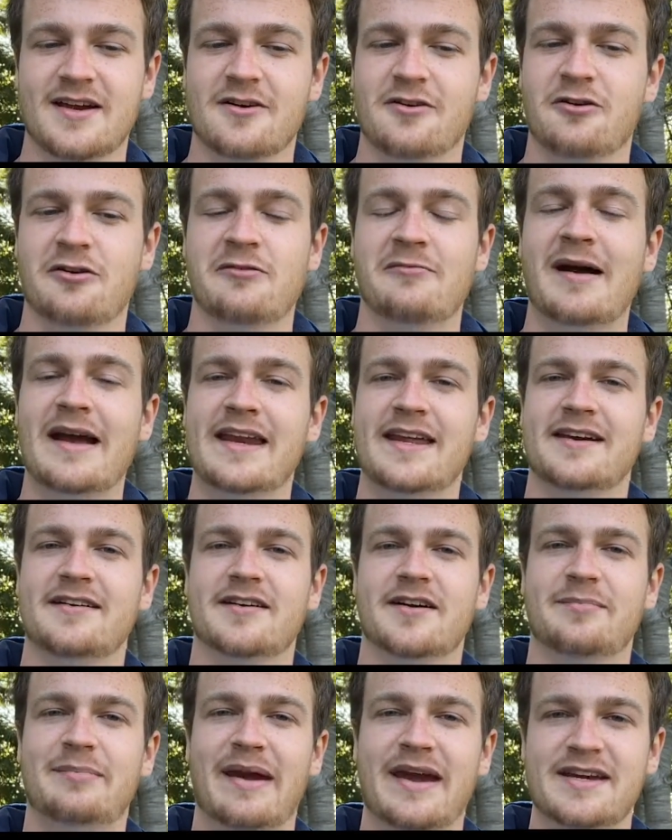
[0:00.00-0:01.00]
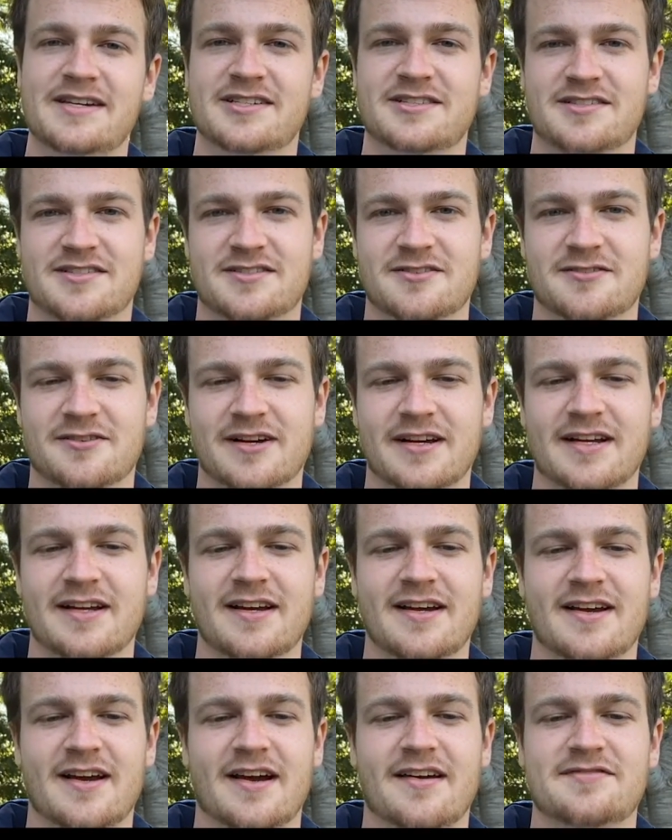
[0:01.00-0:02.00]
we might hear a patient story
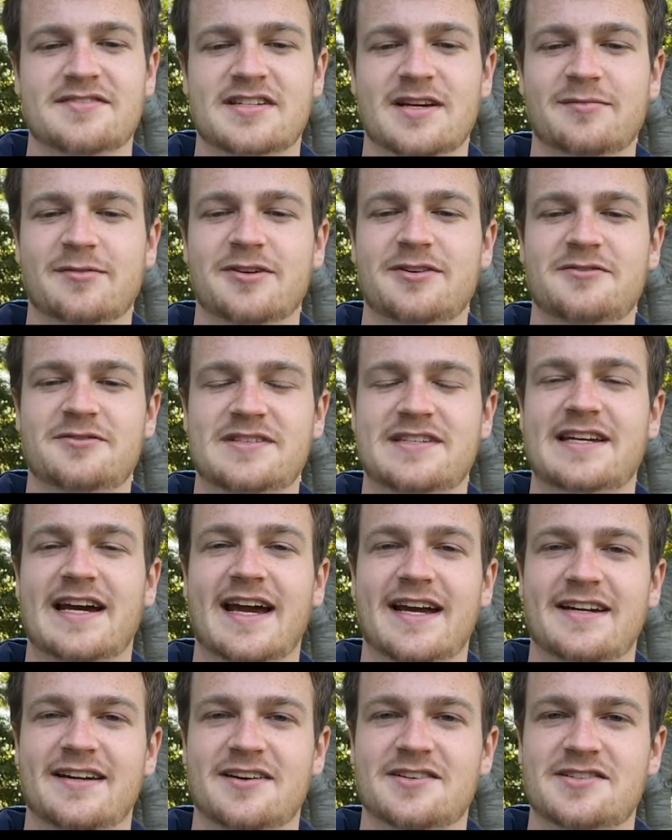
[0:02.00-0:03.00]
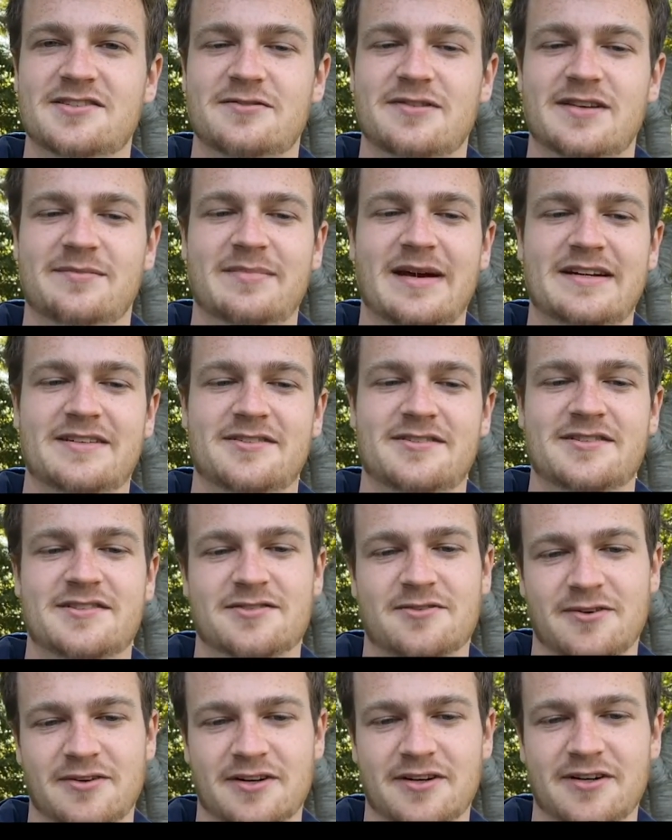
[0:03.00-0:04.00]
of someone who is diagnosed with a mental
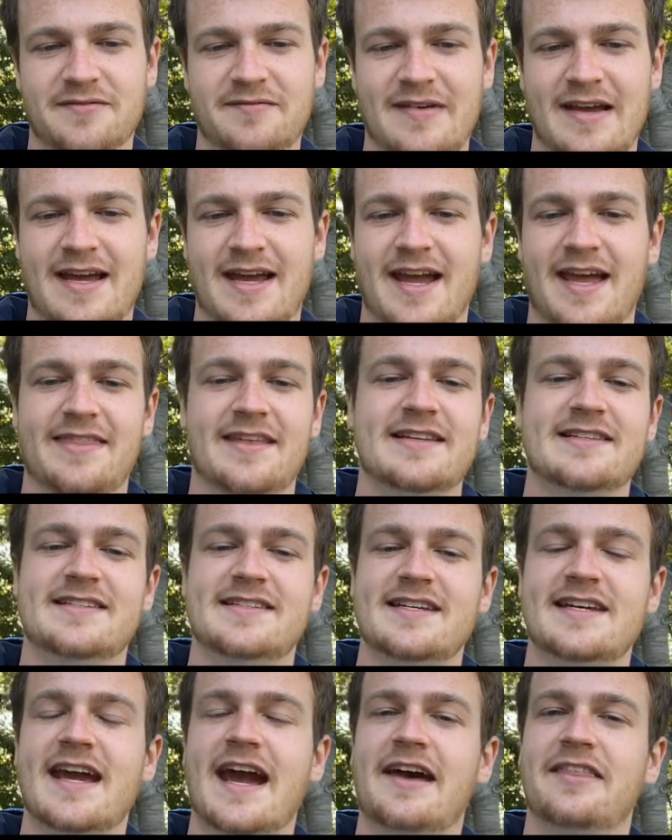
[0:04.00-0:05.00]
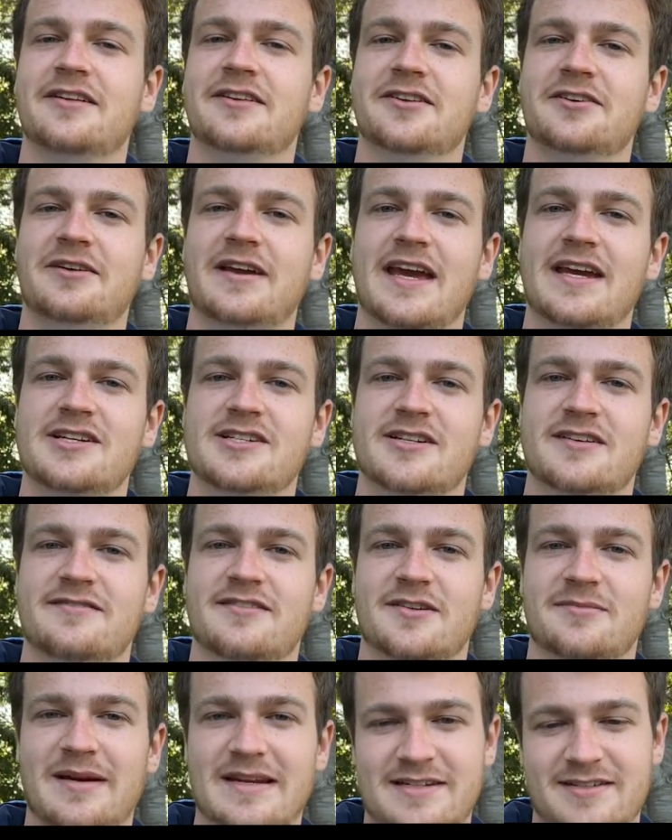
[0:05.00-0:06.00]
disorder, and then see how the location of
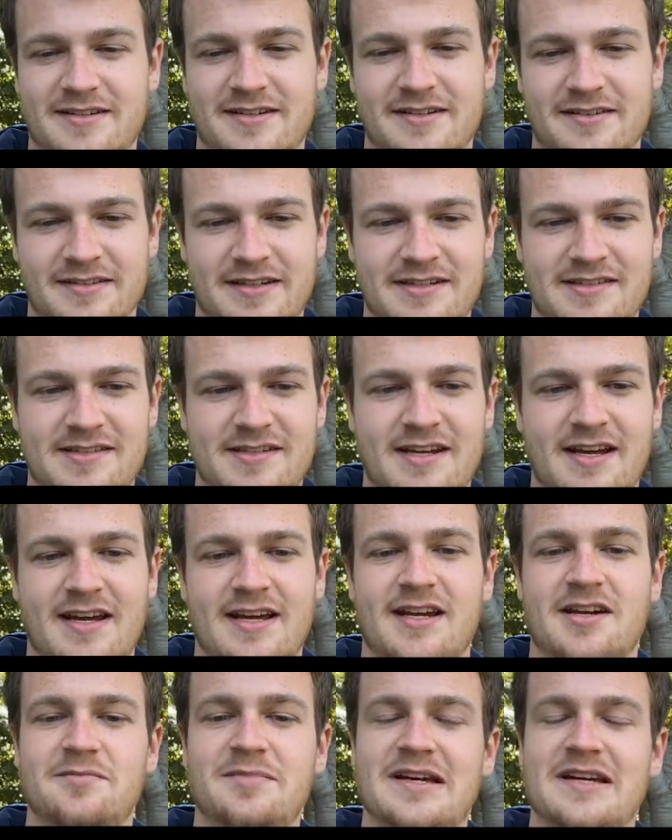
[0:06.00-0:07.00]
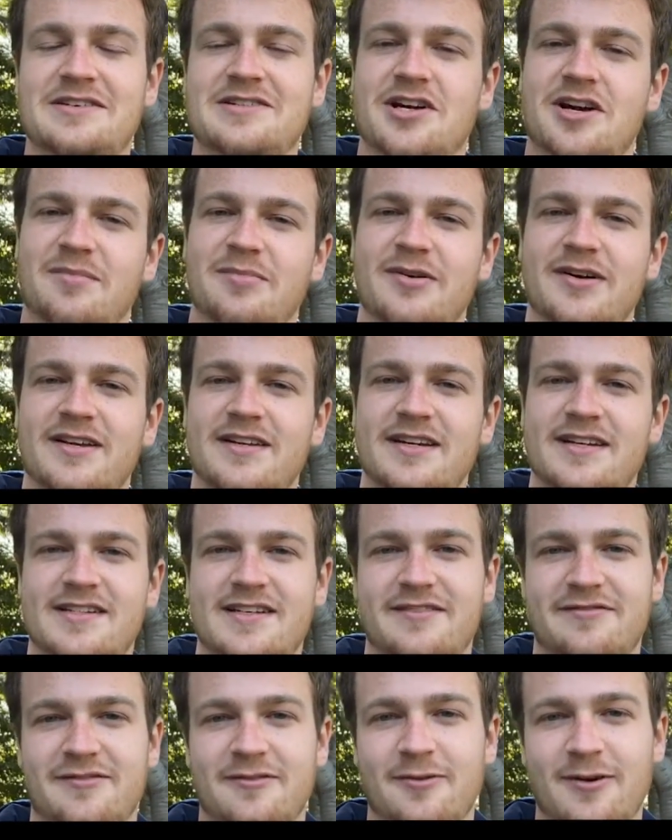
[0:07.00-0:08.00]
their mental illness could be interpreted in
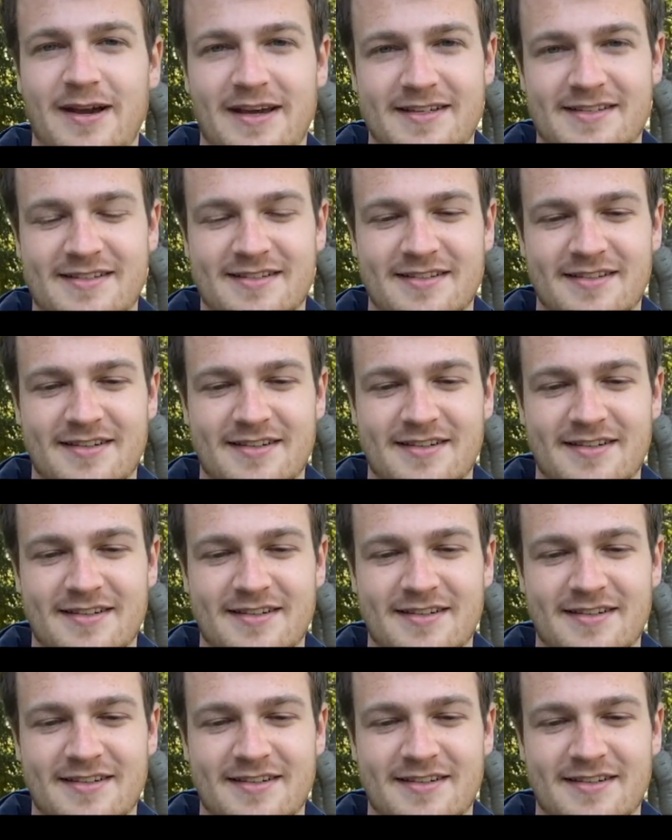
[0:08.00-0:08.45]
different ways.